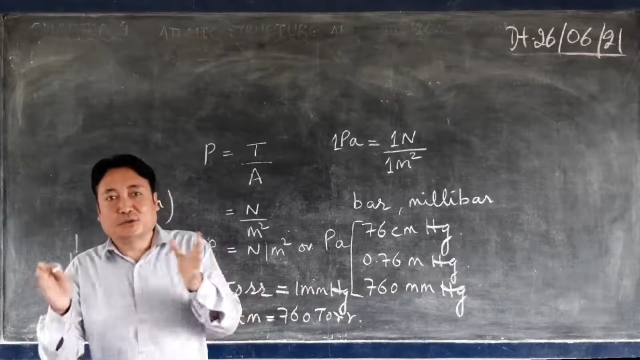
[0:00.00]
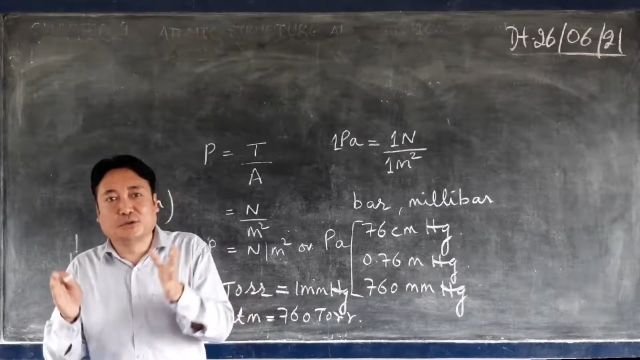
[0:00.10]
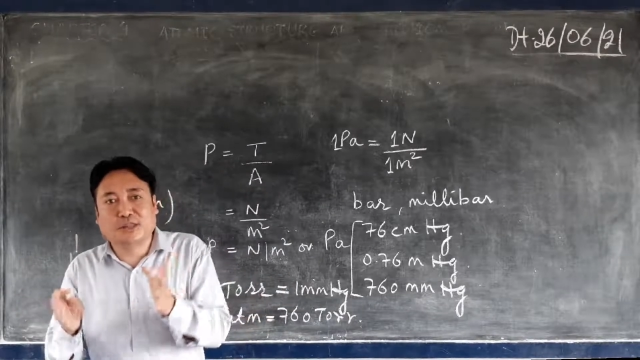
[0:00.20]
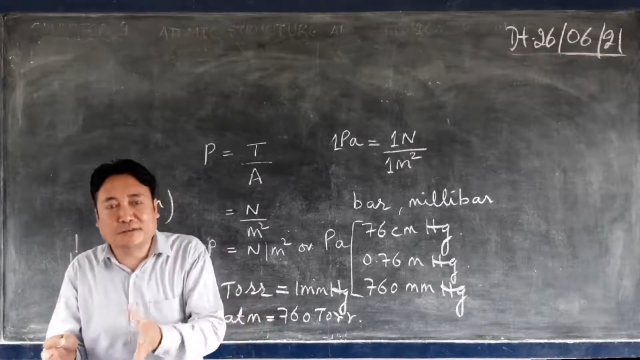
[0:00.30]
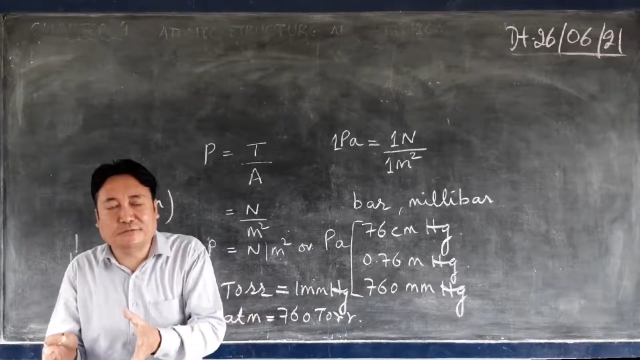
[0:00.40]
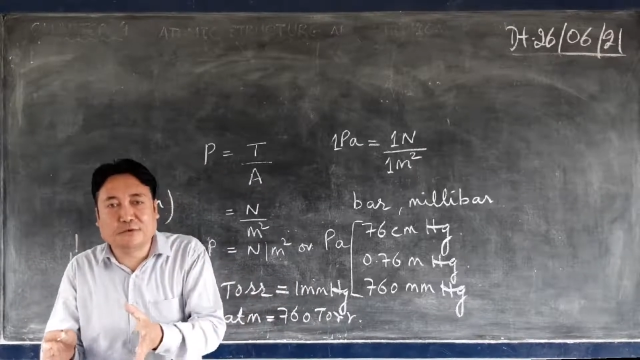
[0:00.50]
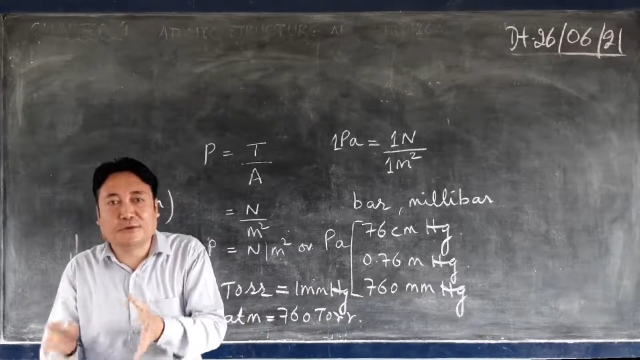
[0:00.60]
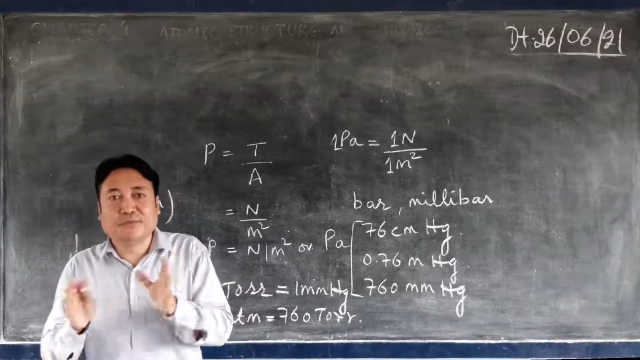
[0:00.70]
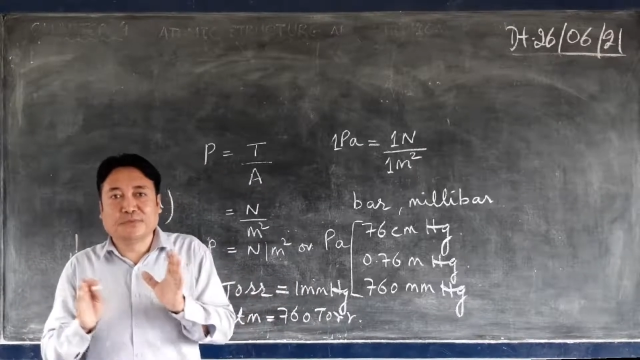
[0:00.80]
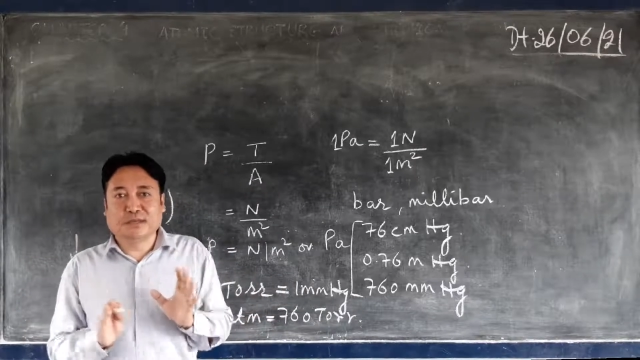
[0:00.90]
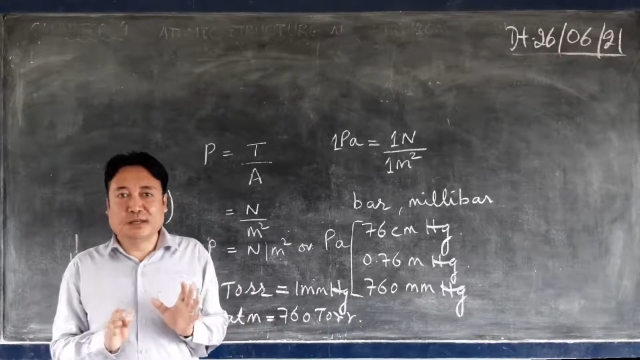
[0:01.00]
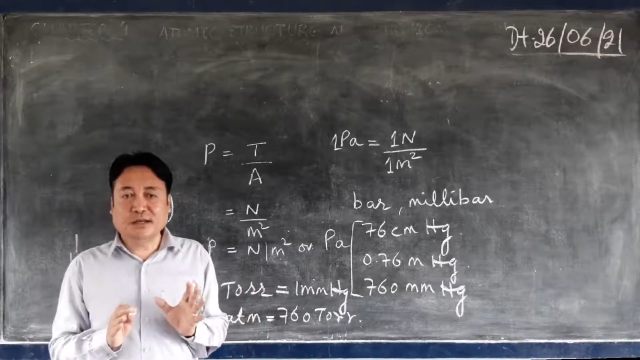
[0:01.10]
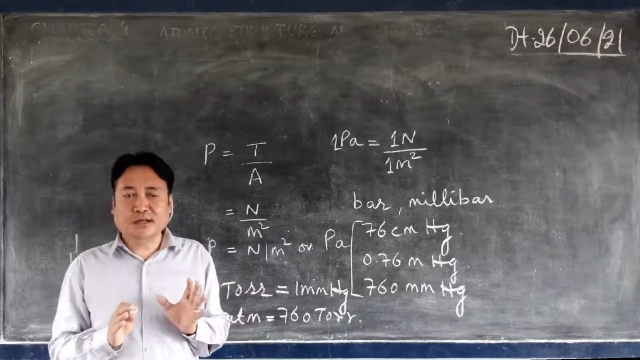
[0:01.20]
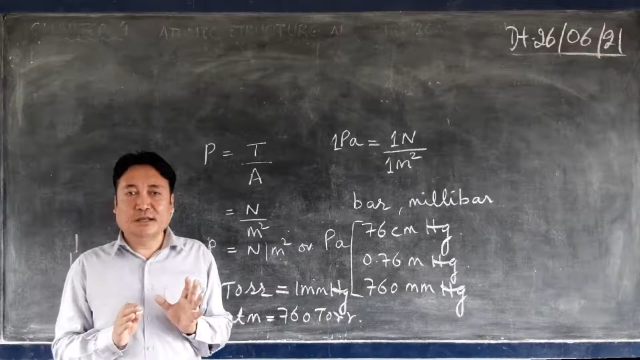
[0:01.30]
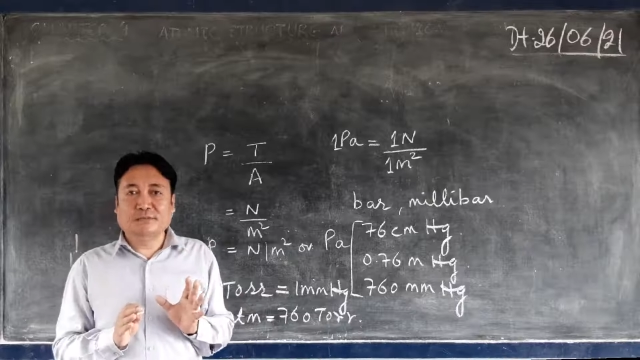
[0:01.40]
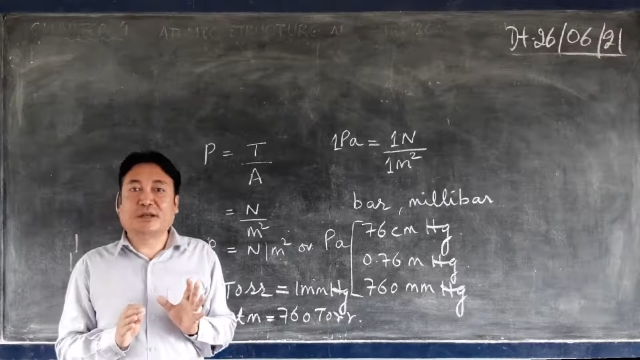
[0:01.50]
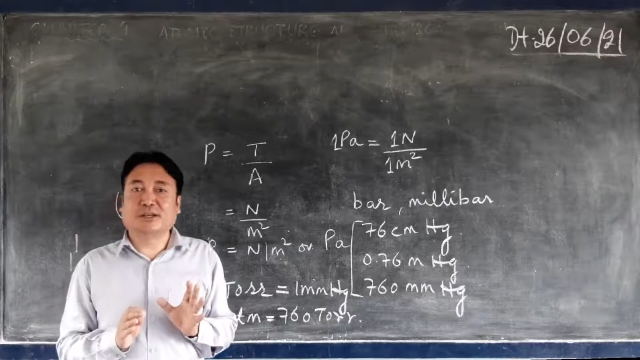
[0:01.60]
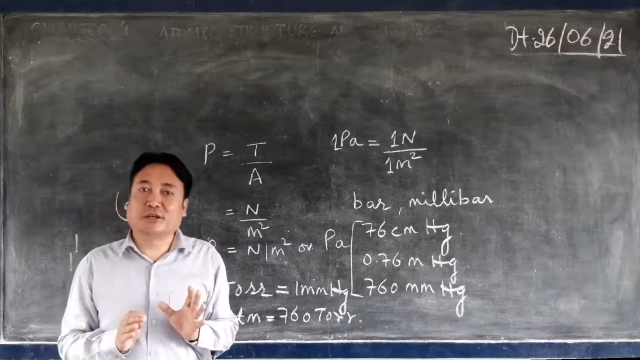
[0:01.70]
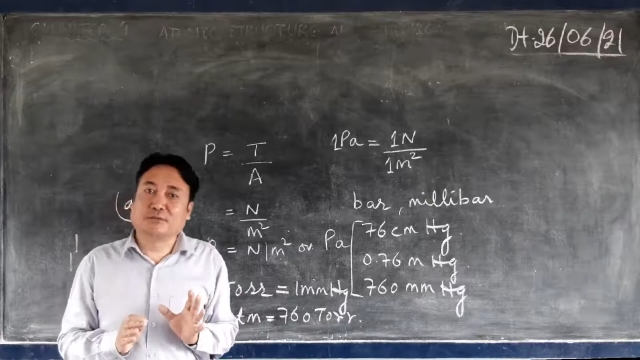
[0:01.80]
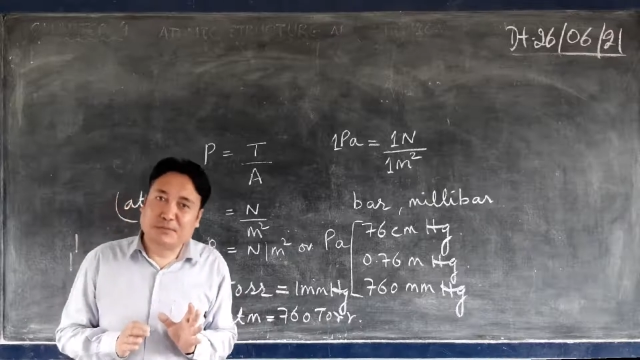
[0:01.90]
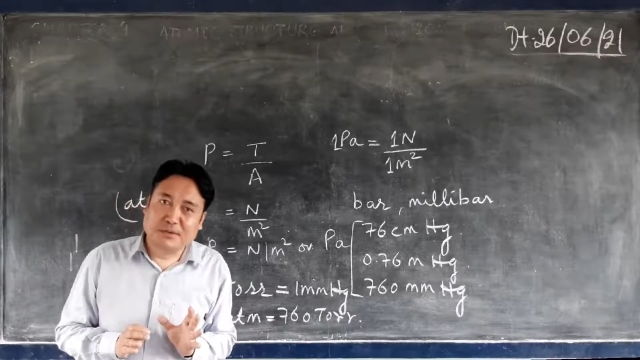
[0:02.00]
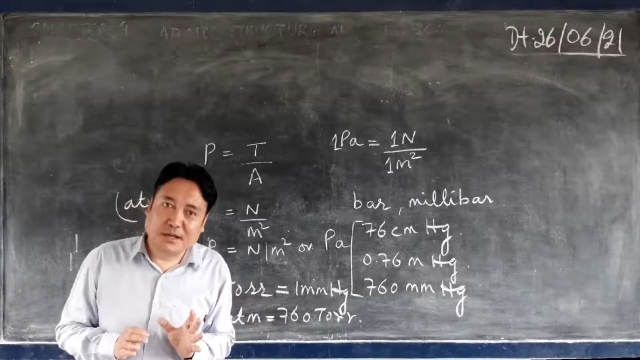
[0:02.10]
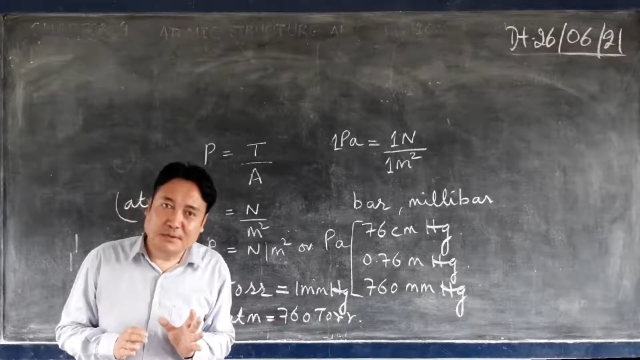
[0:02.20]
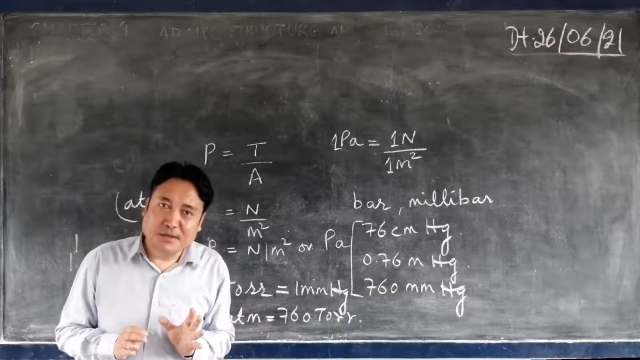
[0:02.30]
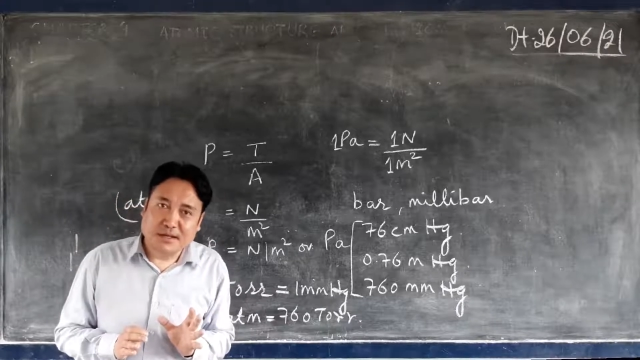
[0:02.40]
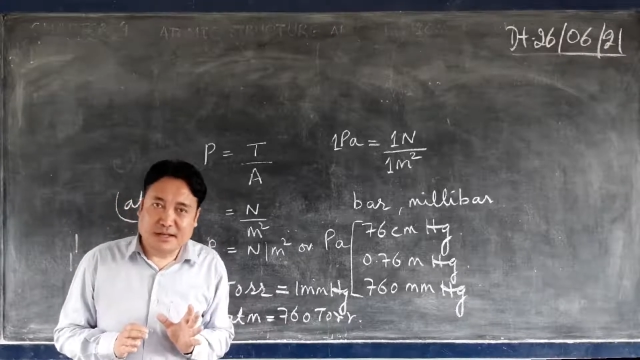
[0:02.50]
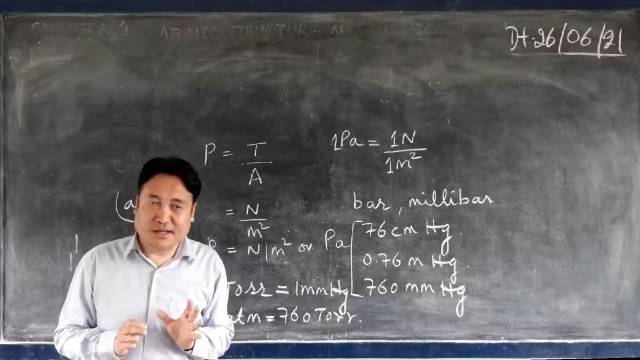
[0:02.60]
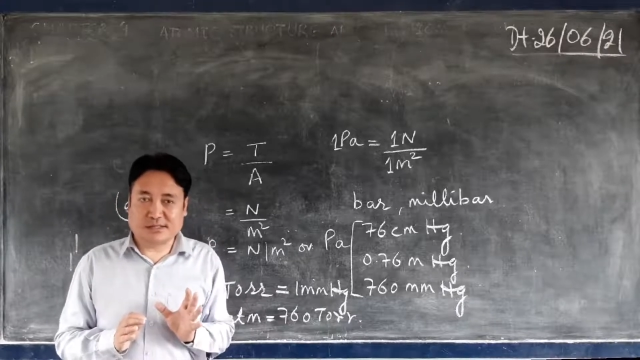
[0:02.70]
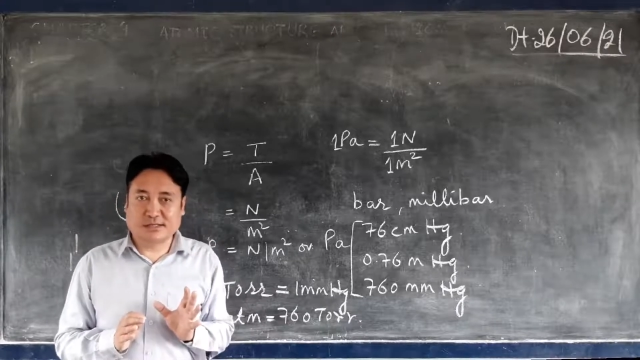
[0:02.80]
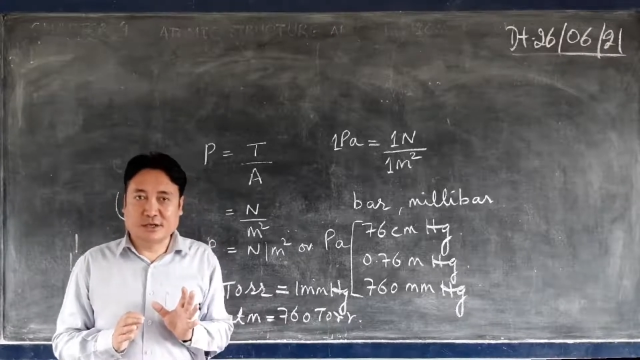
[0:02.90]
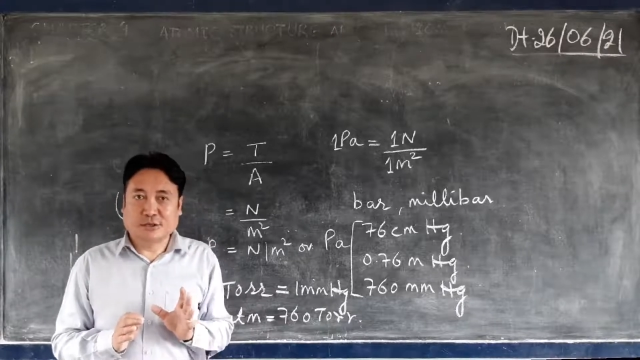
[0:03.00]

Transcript: so therefore the pressure will become less.